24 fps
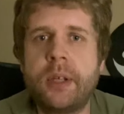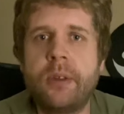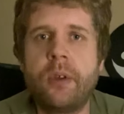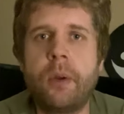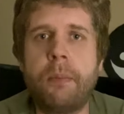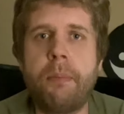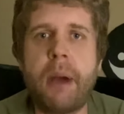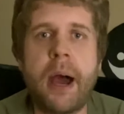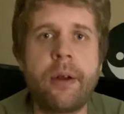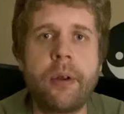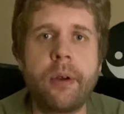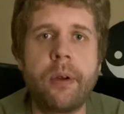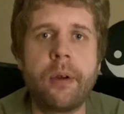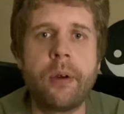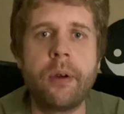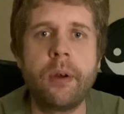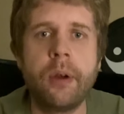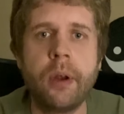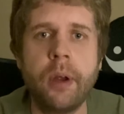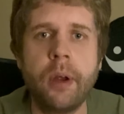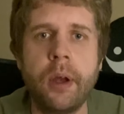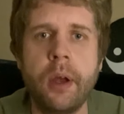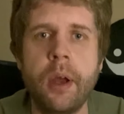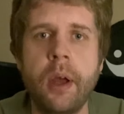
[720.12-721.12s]
they're
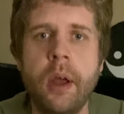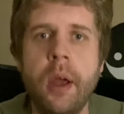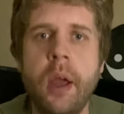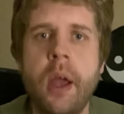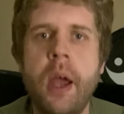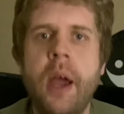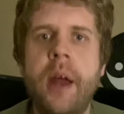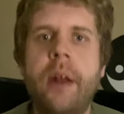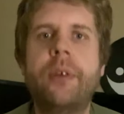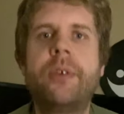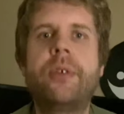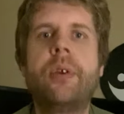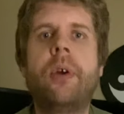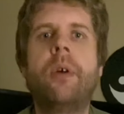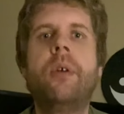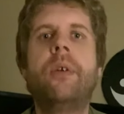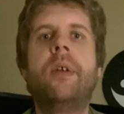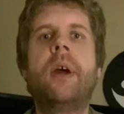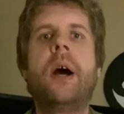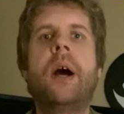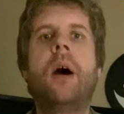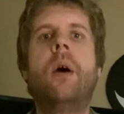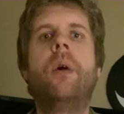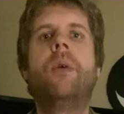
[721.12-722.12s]
better, and it
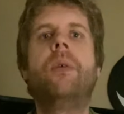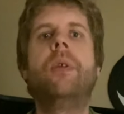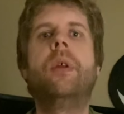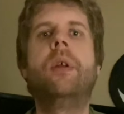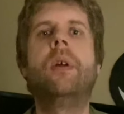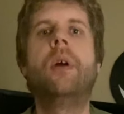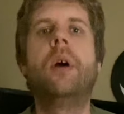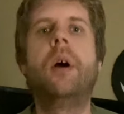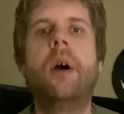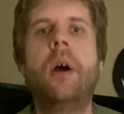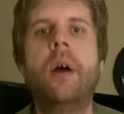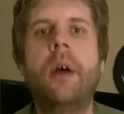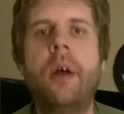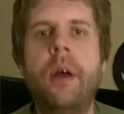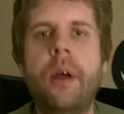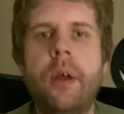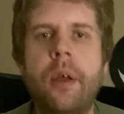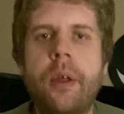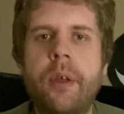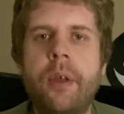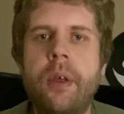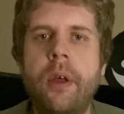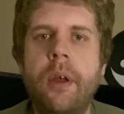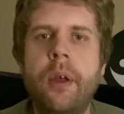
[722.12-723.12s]
turned out
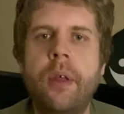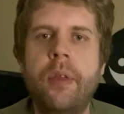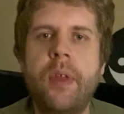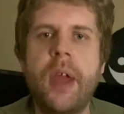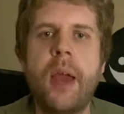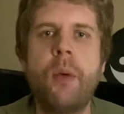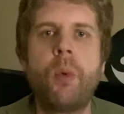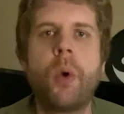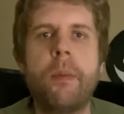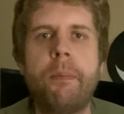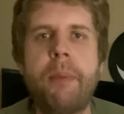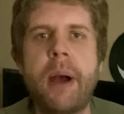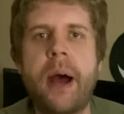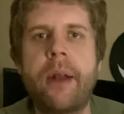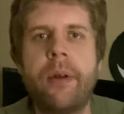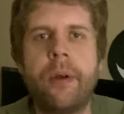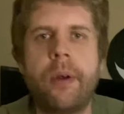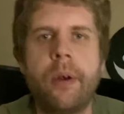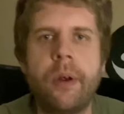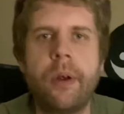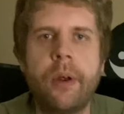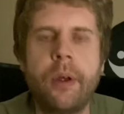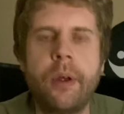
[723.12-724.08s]
they weren't better.